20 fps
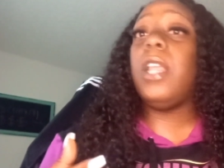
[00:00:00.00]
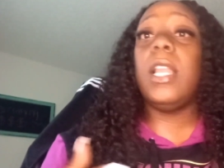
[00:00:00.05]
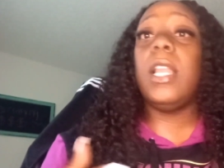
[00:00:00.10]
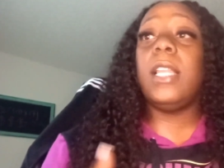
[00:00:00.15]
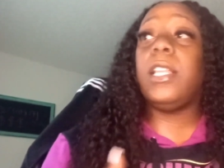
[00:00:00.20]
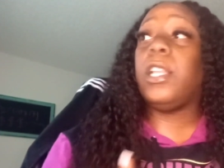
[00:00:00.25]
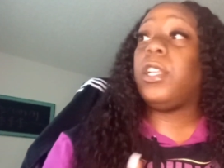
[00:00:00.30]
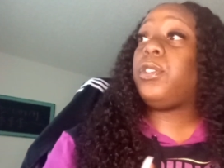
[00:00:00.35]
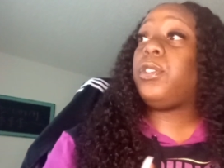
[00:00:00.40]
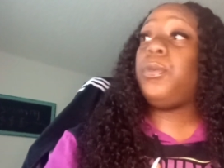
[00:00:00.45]

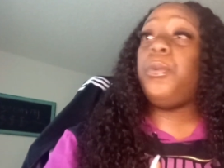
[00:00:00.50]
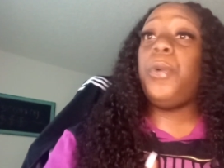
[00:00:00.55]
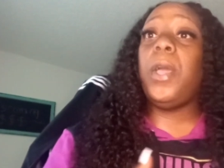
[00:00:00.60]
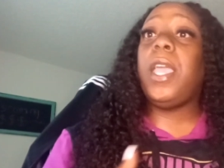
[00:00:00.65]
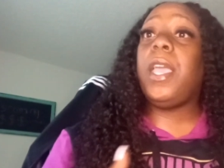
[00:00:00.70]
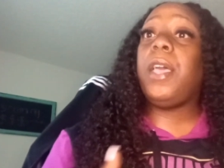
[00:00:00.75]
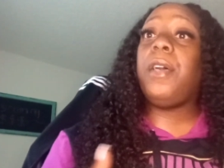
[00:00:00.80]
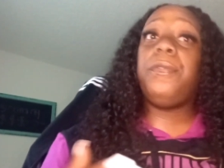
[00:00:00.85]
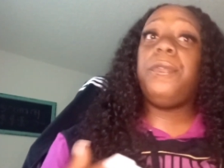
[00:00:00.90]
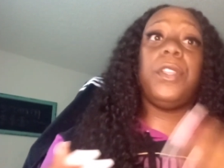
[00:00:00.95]
The
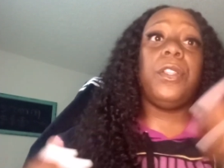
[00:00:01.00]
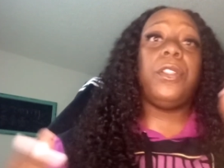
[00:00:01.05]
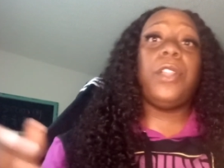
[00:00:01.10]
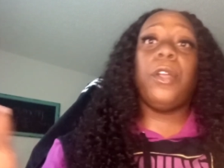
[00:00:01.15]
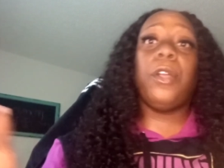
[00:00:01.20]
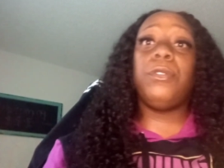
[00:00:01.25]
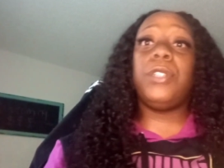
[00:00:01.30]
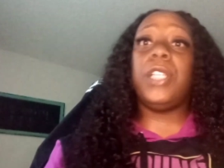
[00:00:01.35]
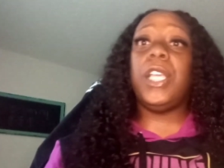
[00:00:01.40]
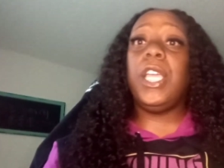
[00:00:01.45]
12 to
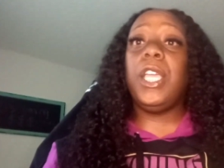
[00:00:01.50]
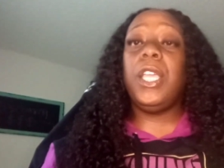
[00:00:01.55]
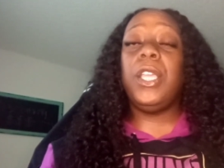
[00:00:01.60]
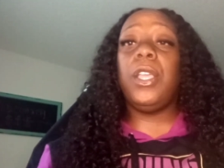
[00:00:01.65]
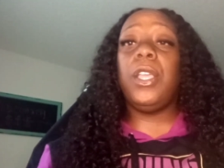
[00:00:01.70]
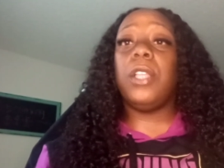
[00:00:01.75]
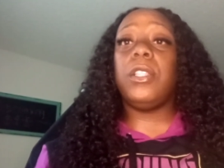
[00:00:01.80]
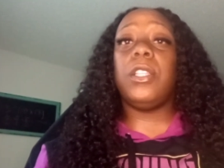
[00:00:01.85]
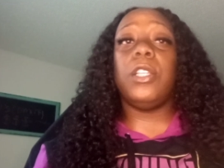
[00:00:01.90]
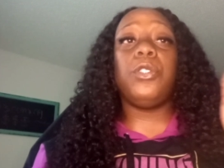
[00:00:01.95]

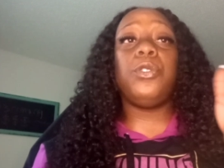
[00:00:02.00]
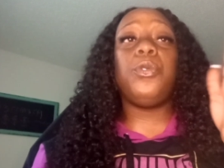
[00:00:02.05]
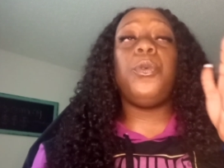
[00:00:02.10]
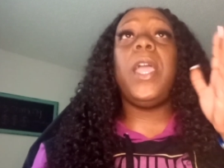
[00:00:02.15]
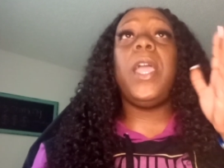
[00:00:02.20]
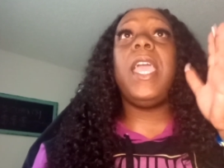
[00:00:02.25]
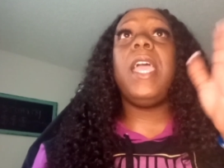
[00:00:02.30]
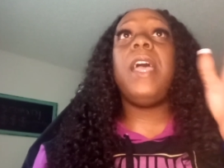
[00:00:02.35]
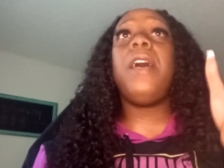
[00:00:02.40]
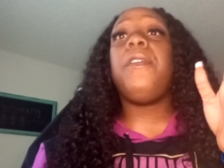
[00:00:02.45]
13, the
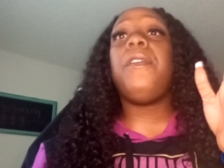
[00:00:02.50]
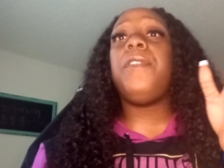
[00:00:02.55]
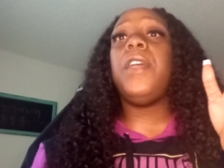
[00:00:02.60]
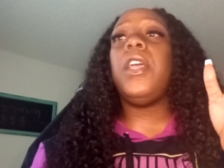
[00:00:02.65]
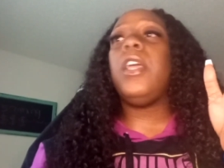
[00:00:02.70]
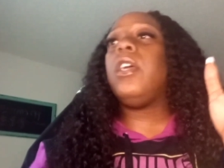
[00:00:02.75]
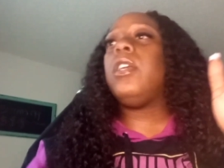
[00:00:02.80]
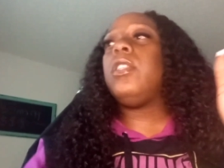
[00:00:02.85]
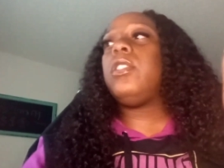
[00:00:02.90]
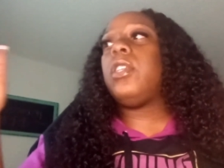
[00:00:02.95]
12
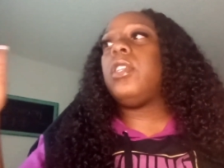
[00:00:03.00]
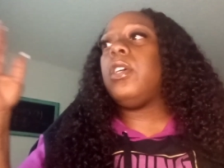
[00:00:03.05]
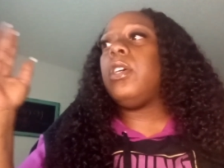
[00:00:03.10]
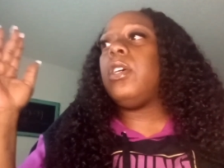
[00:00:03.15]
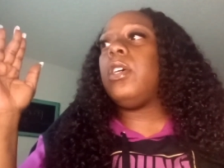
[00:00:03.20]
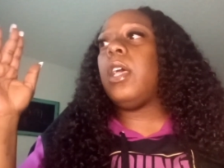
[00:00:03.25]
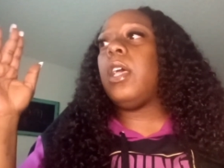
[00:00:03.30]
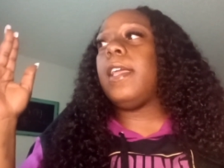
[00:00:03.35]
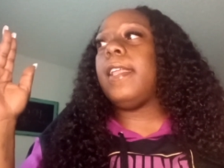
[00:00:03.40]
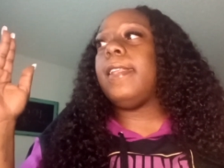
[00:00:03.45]

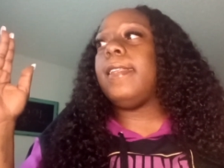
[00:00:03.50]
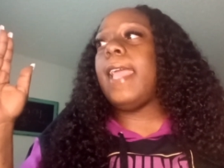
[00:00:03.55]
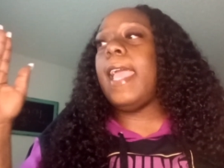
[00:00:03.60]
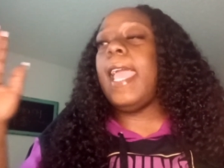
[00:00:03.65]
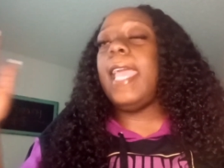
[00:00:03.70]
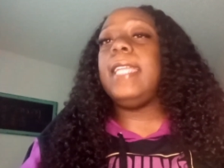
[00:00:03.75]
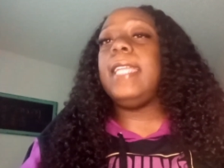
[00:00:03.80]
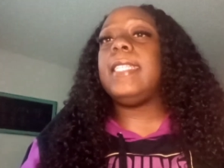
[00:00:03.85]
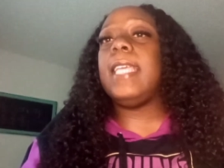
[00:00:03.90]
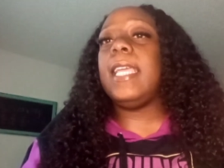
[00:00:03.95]
to
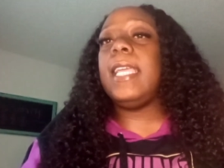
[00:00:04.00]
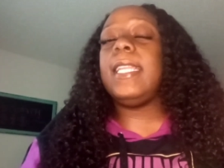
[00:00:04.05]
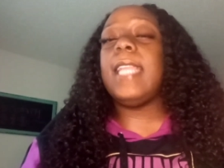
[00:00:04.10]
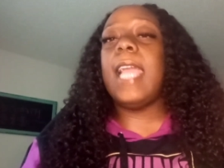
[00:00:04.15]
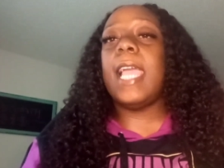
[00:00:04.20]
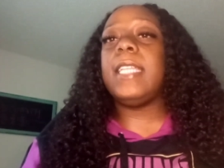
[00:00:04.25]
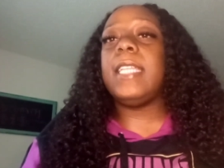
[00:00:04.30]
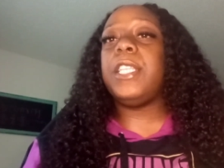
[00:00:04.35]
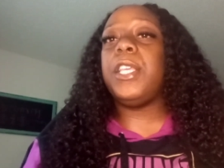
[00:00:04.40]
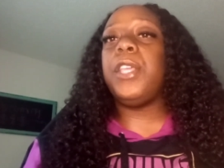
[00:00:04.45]
18,
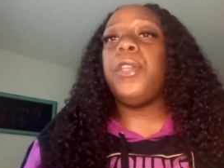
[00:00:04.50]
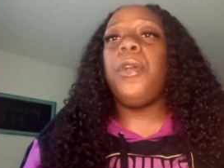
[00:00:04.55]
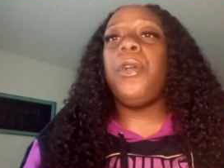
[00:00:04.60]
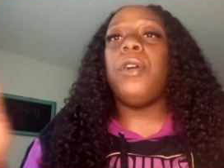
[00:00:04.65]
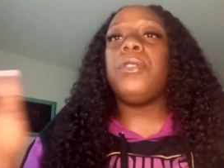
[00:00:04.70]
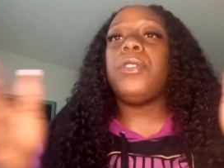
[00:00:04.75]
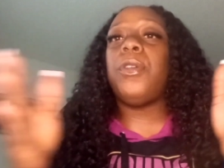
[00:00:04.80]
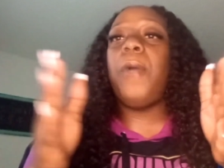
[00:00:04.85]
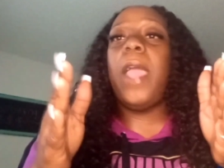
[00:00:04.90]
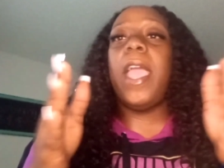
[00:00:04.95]

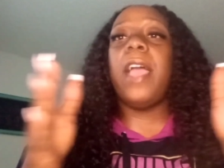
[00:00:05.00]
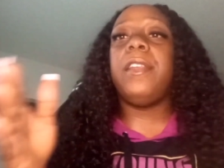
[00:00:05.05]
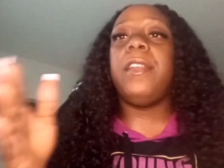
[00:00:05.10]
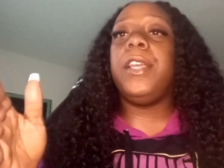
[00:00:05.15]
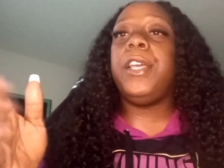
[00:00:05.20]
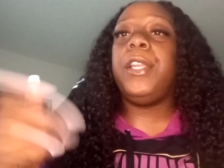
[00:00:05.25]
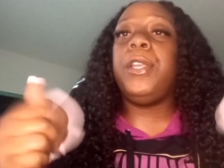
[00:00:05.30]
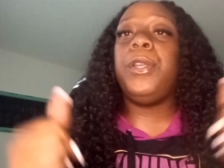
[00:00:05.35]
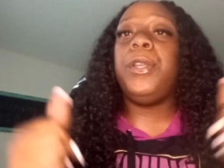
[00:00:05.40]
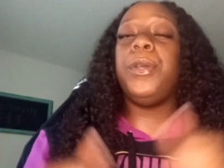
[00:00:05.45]
19-year-olds don't have
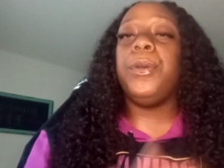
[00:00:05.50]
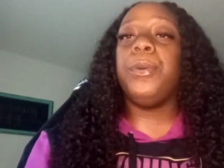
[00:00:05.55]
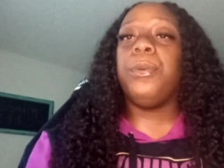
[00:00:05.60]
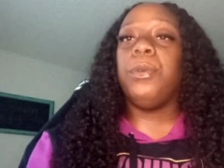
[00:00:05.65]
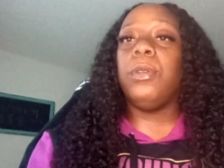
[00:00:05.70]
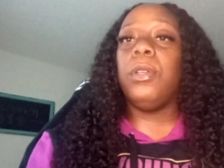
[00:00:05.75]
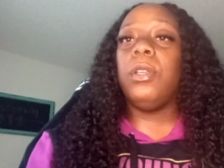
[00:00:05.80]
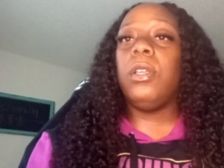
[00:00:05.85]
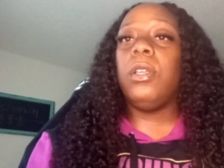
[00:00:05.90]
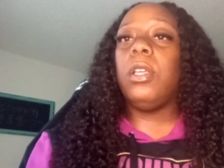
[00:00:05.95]
nothing to do.
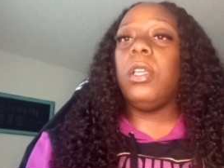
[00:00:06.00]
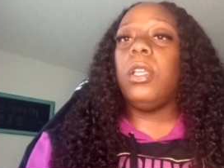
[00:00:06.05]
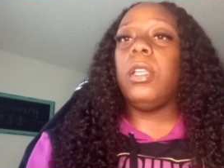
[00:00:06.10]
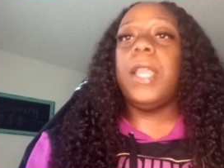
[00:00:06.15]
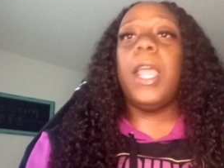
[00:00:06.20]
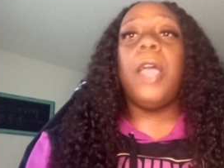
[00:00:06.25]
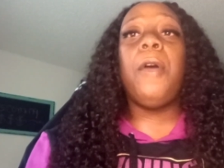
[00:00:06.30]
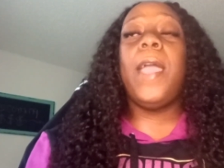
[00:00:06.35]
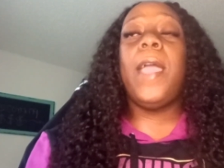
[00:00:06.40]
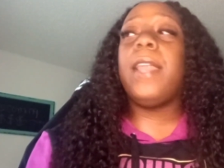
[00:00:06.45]

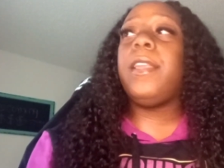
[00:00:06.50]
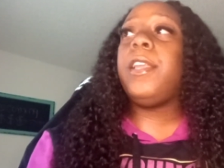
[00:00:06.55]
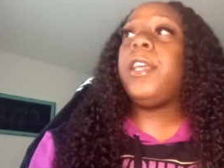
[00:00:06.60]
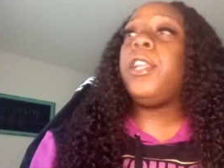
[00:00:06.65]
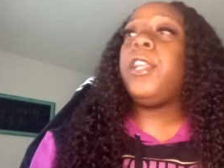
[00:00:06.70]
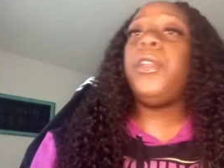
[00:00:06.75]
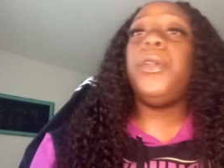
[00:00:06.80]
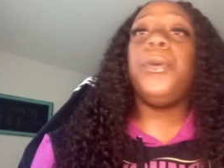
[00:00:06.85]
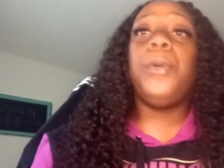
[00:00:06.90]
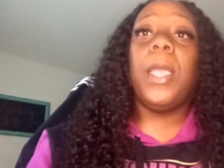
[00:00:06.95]
They don't have
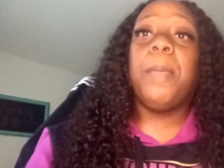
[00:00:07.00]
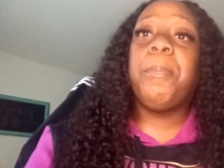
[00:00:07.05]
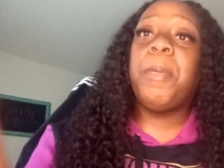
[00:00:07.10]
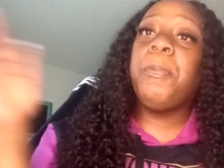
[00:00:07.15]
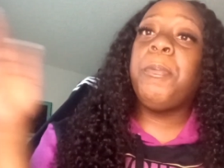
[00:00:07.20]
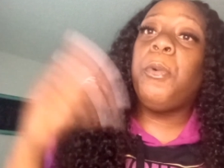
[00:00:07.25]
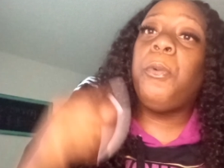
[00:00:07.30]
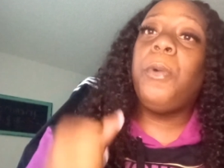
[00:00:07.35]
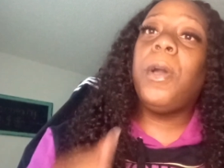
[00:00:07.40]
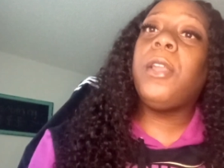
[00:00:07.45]
nothing to do. And
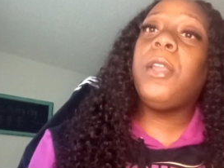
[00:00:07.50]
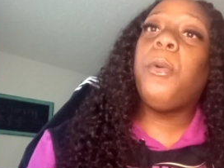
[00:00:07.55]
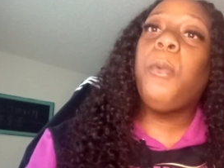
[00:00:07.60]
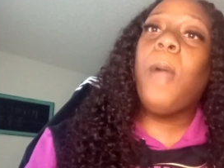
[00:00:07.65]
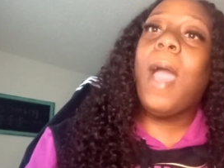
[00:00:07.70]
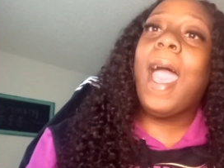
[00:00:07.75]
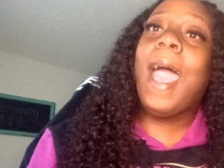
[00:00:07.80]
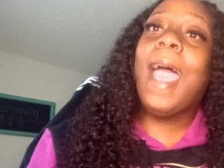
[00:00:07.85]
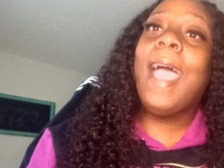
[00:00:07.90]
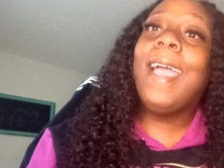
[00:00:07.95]
people wonder
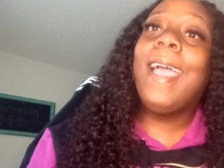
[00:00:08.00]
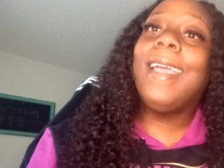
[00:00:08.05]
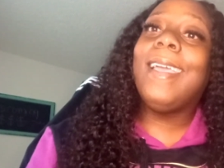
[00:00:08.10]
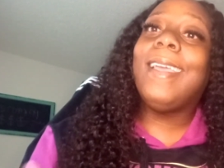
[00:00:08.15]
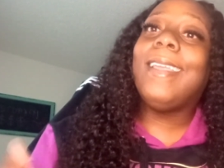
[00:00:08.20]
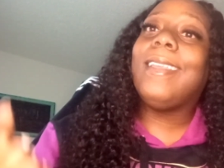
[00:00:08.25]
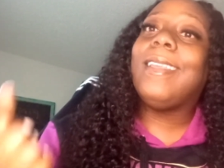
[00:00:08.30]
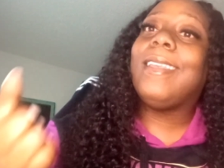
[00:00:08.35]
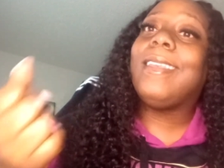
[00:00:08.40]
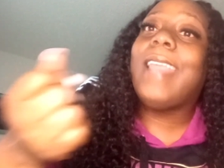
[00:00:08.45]
why
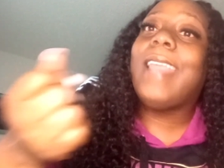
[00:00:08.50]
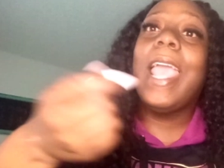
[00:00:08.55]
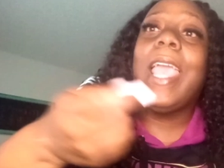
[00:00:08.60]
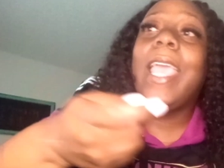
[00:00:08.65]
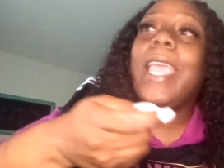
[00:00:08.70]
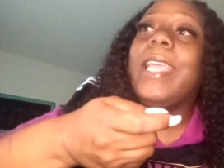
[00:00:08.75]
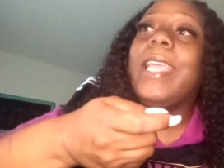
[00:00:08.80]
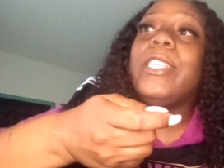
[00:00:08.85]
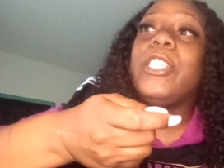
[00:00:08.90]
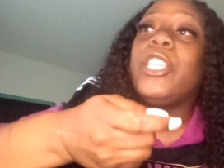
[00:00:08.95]

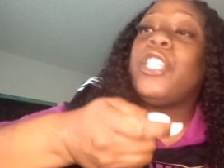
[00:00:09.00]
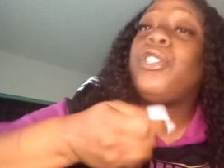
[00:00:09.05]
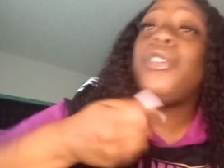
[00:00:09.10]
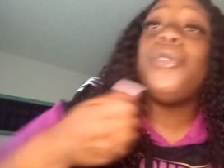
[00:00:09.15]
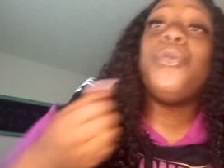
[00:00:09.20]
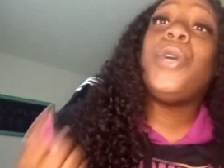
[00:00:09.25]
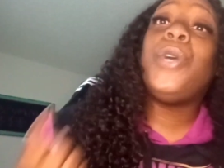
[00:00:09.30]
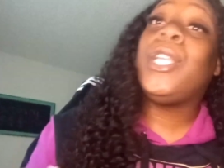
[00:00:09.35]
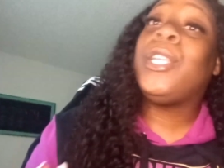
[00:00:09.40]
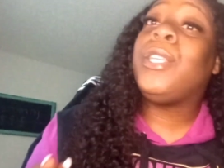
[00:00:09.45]
they just
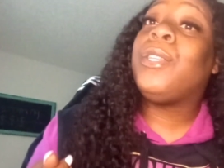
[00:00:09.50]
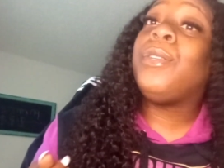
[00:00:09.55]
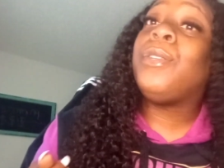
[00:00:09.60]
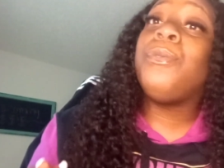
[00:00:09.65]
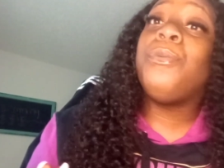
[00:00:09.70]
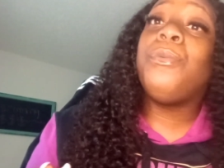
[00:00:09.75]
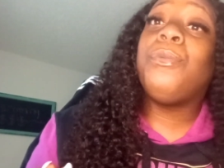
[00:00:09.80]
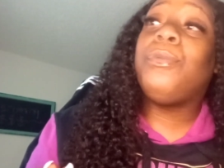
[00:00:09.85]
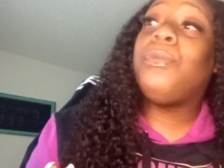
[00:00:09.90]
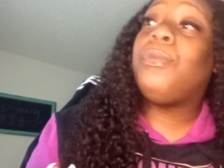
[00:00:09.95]
doing
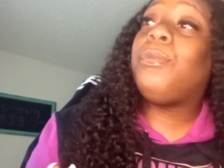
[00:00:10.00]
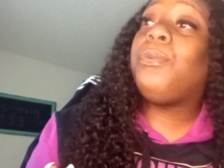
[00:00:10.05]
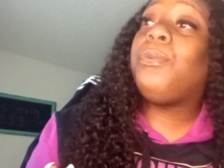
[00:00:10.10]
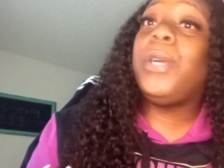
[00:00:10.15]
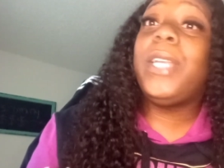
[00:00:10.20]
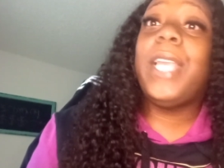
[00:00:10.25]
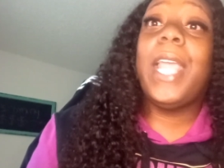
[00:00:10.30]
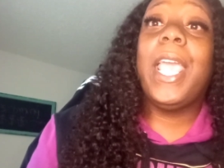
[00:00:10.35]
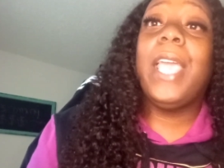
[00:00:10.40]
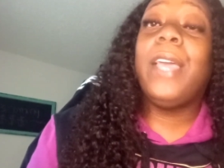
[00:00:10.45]

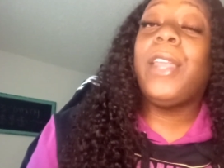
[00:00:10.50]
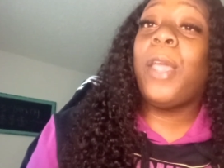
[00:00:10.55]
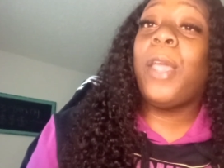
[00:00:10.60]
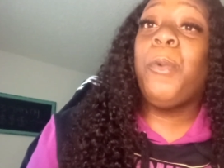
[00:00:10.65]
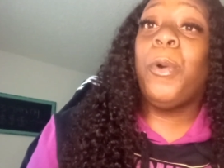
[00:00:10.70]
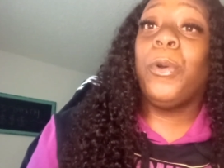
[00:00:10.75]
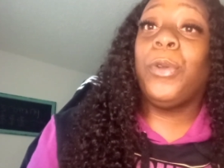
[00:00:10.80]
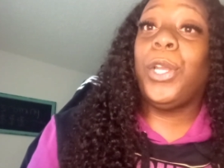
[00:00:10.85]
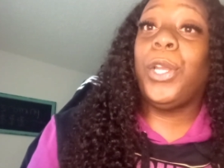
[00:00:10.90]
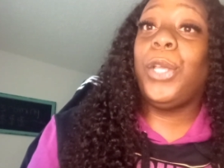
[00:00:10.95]
what the hell they
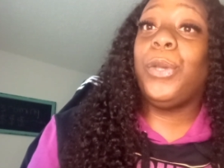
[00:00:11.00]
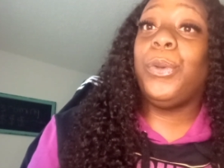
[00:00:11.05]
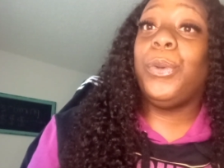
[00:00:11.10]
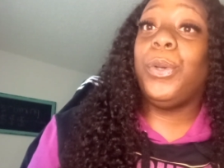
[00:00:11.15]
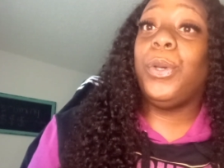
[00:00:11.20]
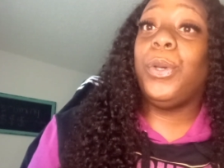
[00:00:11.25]
want to do.